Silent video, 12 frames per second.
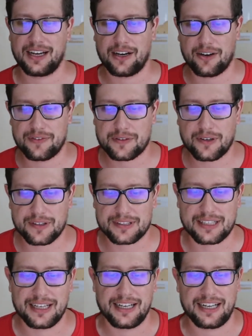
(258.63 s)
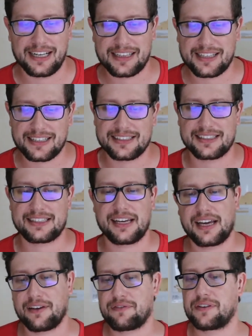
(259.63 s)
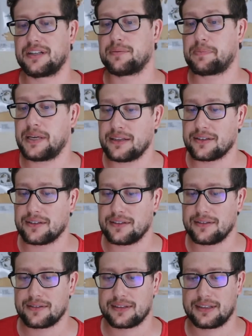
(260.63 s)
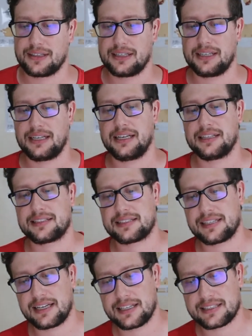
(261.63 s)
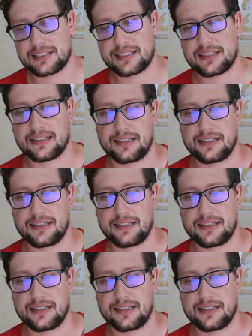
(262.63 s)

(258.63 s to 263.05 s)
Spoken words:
of course it doesn't say Filipino, it says